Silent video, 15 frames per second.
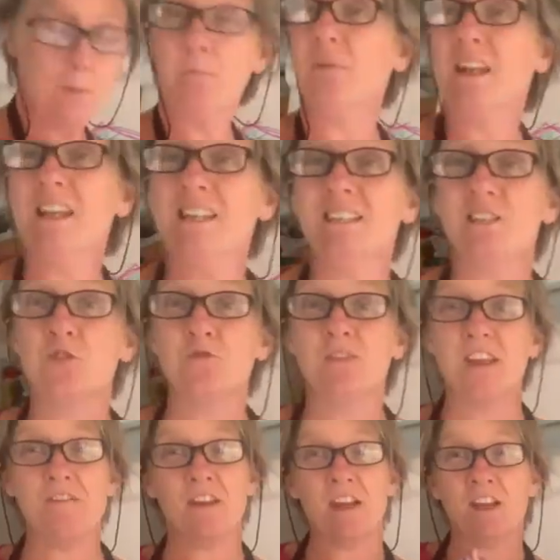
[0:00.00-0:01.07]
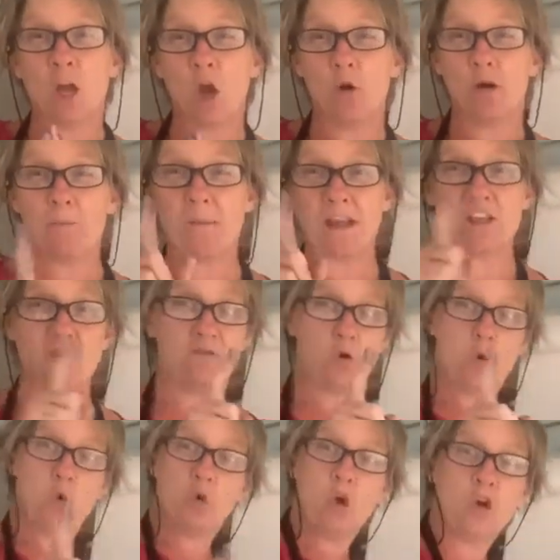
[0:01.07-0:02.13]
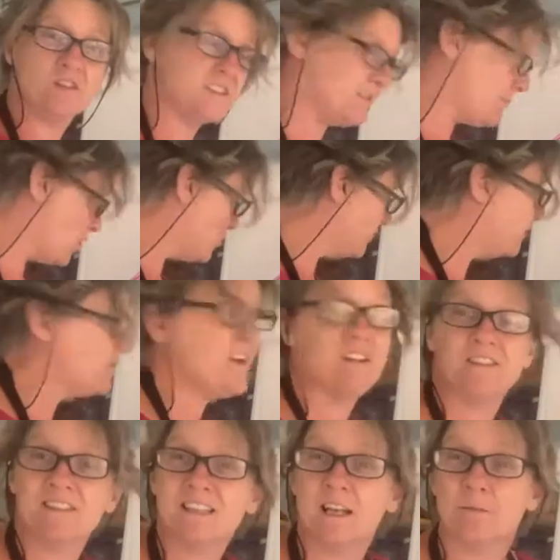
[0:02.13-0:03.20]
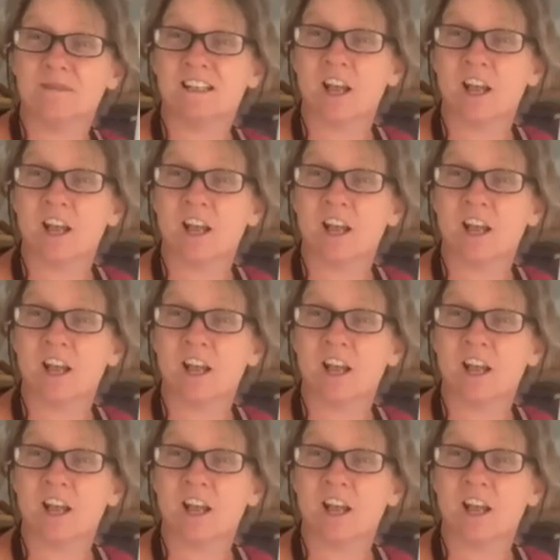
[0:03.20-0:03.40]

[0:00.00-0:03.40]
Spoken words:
Please do give it a go. I bet you've all got some old felt tips